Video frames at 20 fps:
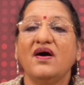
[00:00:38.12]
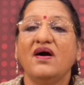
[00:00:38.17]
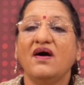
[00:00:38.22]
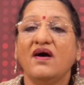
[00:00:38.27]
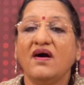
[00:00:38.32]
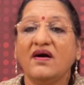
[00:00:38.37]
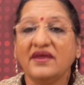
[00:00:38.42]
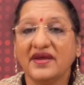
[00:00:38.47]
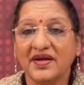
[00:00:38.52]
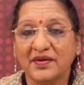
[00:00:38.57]

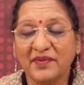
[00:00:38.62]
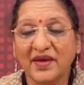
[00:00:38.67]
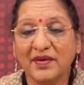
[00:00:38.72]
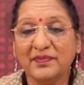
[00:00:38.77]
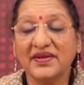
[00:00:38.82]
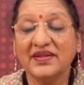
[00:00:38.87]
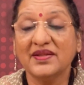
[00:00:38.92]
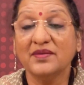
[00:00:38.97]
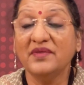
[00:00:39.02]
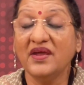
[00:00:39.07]
Or it may
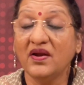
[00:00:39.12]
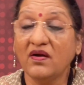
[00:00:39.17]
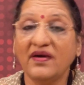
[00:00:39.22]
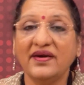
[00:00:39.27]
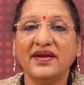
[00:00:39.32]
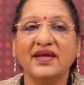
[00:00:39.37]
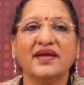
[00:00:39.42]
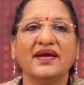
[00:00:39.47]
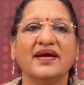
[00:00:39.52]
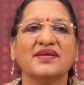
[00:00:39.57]
be the
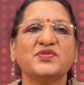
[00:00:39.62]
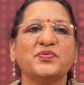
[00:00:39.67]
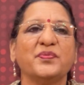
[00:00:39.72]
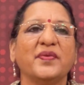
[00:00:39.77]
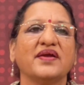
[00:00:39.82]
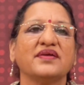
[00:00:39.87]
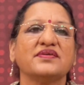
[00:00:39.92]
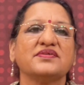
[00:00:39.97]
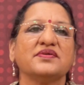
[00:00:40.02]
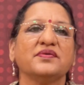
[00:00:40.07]
melodic
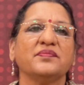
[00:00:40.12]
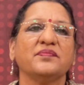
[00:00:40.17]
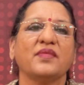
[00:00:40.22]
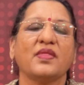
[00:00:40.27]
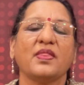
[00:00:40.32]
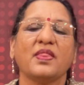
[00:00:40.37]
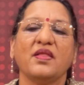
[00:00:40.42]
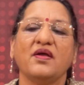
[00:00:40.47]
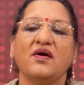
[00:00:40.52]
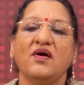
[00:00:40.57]
aspect,
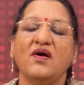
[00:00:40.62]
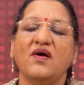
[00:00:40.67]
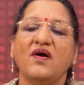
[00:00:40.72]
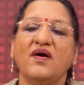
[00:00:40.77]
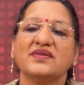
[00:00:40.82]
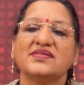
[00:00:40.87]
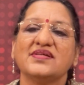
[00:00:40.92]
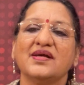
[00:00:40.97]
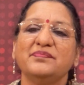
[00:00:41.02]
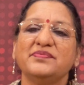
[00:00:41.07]

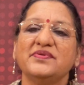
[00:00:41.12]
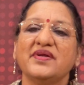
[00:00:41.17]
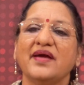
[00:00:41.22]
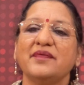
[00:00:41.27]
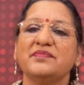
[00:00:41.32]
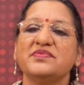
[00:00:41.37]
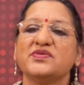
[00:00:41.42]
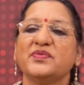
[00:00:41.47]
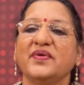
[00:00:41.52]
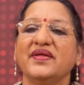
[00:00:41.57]
or
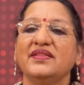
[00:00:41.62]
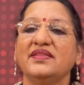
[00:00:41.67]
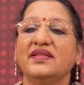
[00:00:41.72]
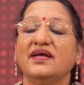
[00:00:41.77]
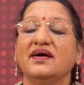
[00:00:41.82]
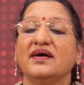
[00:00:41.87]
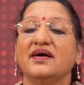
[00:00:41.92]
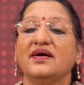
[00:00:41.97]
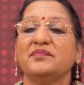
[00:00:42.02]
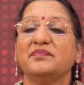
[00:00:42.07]
sometimes when
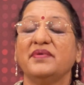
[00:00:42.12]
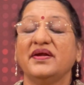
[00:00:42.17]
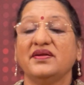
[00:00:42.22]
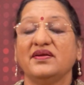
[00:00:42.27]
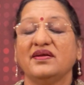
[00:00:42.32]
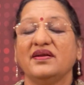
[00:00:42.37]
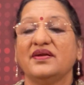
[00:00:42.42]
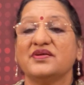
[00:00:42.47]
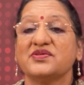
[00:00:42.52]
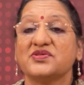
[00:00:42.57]
the
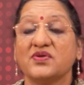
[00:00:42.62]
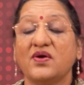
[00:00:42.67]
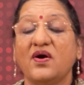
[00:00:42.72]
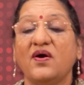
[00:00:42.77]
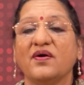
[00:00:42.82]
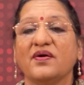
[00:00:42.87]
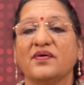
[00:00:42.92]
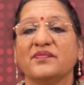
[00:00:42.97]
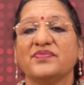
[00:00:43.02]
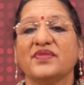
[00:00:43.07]
particular
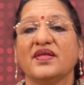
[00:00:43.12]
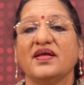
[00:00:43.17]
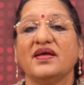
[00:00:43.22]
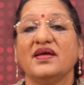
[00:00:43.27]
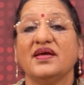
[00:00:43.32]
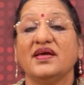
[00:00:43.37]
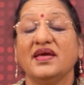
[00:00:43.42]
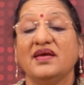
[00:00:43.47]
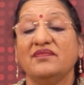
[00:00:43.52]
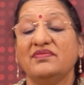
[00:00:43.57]
song,
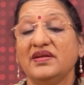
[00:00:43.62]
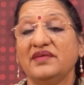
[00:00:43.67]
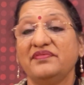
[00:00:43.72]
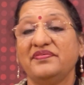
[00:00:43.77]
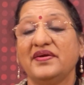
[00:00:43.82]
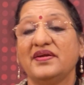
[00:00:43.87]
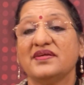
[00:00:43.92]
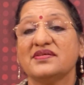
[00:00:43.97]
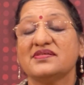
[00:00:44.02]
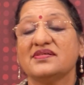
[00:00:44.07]
even if
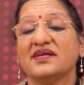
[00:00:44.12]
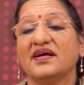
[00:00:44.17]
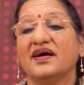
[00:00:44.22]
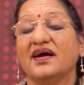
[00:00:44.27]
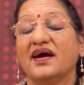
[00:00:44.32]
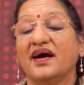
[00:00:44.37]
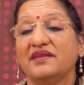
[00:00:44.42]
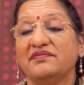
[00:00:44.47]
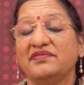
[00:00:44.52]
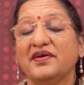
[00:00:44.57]
it is an
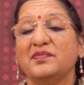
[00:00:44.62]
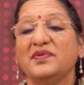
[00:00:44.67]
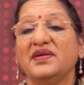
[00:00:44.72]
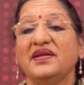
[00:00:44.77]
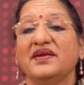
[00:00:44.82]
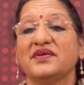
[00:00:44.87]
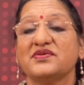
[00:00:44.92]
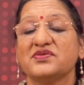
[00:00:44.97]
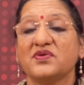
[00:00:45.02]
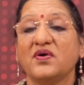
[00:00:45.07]

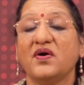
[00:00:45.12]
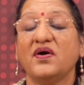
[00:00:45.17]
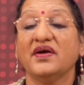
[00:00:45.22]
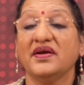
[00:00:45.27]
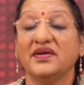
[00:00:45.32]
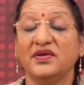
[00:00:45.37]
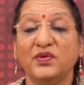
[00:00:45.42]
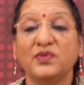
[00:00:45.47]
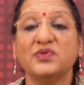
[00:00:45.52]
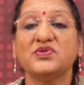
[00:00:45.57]
unfamiliar song,
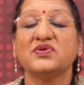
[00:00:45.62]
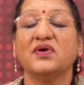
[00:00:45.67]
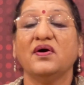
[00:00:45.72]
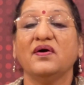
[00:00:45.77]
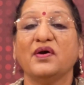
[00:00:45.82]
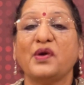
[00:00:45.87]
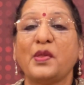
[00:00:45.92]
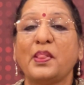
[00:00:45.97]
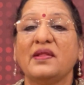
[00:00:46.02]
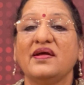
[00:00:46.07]
a new
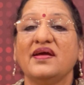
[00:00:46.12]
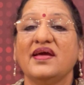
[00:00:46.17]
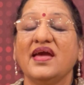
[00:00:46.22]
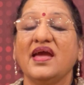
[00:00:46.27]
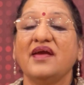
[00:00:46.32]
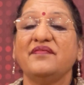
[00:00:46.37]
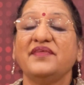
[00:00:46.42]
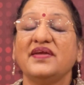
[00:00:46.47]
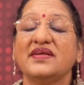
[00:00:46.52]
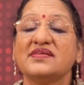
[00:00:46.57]
song,
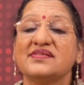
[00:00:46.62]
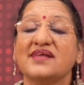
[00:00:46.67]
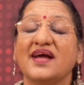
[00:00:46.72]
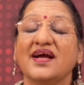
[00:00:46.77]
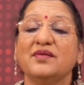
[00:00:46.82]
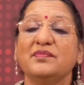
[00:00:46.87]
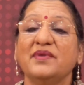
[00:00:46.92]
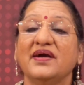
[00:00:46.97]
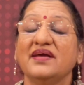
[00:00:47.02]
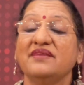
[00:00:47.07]
if it is
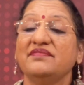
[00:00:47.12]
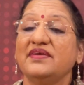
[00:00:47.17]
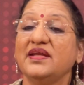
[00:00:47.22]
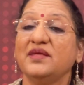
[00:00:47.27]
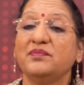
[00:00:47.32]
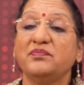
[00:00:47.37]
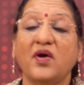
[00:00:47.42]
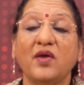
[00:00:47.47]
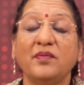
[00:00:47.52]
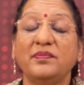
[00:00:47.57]
sung by a
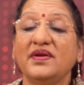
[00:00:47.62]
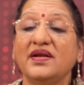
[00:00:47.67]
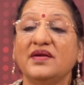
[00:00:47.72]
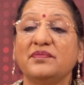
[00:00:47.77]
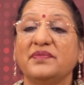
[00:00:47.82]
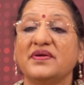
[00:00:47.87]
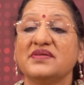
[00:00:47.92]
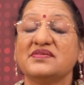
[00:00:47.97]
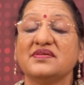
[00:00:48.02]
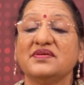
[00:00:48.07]
very popular
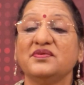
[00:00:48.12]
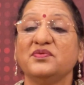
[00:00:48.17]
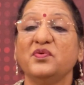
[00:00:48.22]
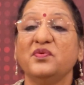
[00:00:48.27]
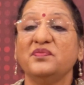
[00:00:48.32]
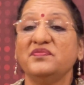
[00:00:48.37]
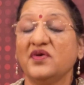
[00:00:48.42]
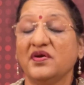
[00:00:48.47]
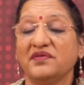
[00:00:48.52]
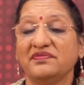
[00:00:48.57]
person
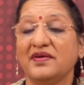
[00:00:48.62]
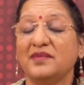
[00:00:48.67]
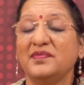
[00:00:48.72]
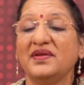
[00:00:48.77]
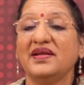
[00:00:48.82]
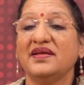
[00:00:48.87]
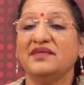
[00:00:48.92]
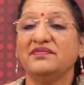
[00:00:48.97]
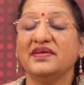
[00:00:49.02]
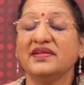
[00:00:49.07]
whom you are
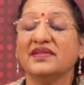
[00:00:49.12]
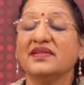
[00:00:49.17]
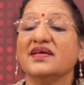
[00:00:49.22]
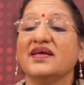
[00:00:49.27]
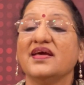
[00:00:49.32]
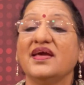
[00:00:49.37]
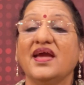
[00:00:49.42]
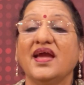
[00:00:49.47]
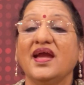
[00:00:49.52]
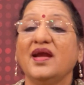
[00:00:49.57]
familiar with,
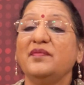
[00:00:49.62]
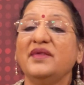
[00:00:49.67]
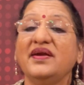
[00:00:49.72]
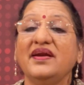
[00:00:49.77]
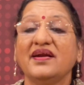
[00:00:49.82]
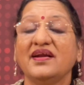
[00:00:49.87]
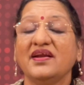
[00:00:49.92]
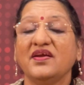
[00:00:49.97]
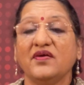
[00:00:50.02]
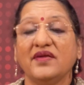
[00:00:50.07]

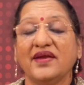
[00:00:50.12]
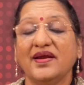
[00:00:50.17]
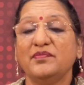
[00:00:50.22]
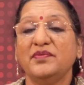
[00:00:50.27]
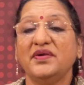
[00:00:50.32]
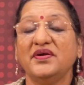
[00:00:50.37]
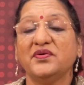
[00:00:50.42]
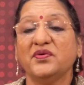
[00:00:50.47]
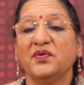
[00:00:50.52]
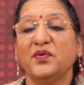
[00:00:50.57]
immediately you're
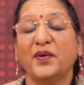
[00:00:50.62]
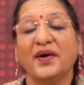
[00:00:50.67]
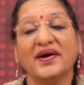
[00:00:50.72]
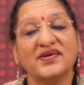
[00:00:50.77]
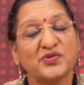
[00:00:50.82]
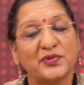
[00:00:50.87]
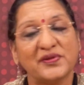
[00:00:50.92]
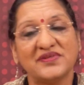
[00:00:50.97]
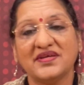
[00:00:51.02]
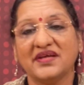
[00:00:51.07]
able to
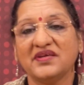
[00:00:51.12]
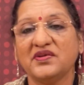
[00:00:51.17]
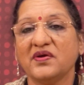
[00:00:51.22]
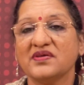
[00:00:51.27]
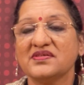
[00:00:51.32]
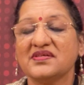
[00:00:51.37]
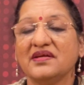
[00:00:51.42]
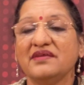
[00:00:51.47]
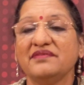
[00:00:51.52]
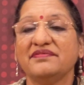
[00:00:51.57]
associate
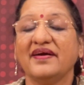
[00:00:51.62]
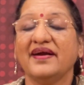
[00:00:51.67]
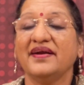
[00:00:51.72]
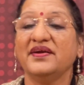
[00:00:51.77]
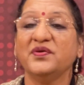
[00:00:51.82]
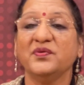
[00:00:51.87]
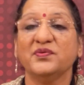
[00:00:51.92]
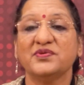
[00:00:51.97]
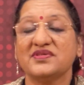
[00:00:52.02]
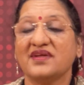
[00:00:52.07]
yourself
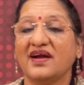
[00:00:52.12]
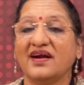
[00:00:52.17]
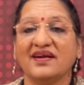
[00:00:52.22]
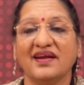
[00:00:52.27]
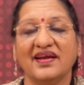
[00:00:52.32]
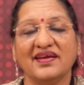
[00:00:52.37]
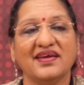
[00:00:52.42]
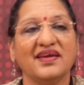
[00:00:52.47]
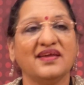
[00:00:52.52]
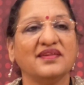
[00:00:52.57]
and you start
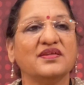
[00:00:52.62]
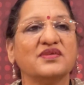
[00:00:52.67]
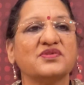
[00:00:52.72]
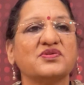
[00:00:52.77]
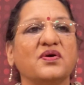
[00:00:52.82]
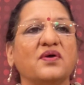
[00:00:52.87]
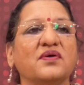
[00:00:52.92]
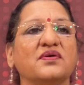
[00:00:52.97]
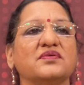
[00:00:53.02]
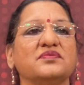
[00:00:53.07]
liking the
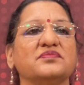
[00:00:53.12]
song.